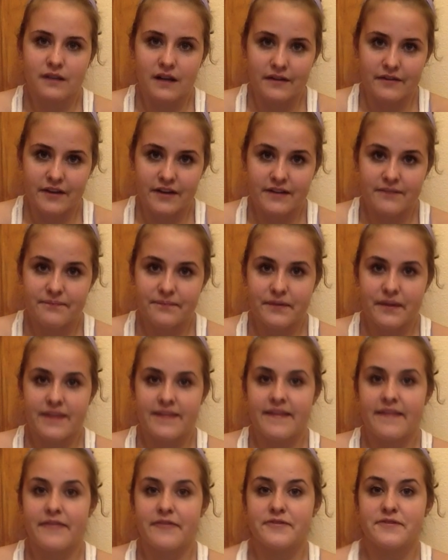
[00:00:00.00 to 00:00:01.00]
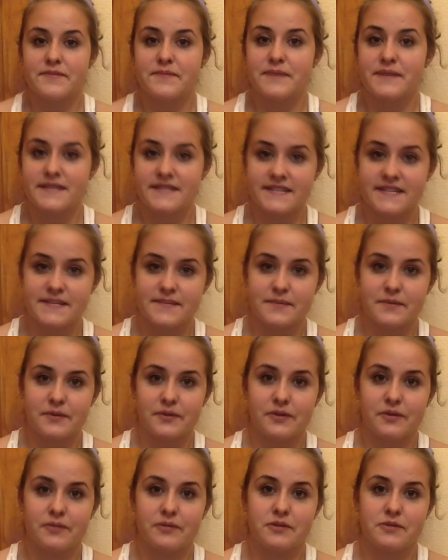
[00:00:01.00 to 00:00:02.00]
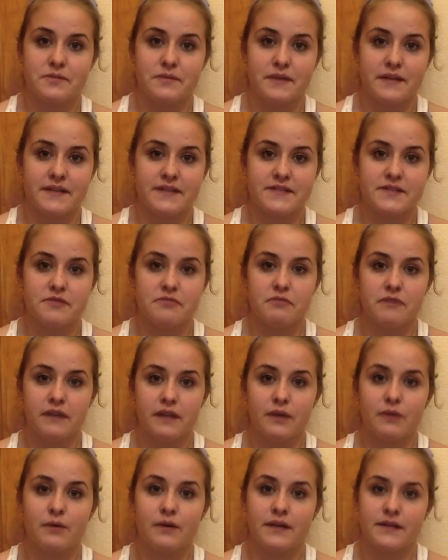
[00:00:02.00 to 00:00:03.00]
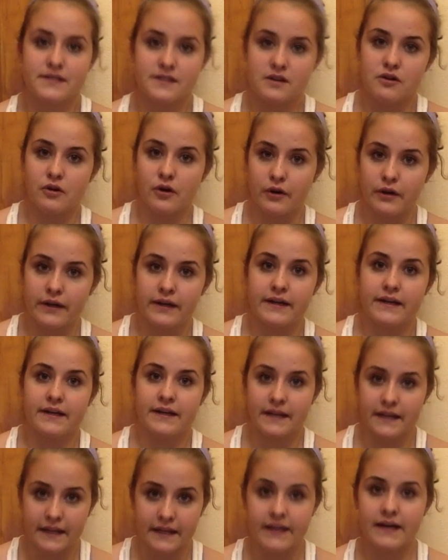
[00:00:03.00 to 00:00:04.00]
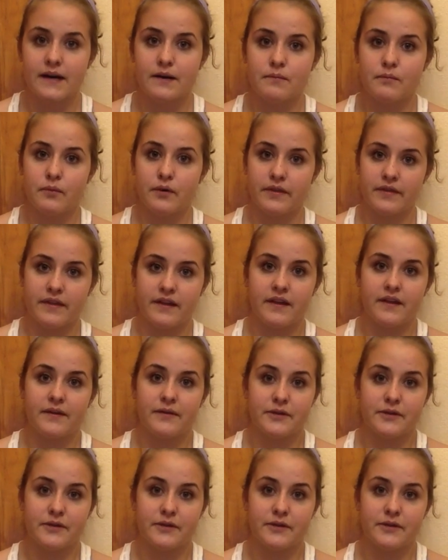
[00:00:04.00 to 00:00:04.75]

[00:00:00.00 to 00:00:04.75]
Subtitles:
love it. And then there's a business builder, which means you really want to start earning an income with it,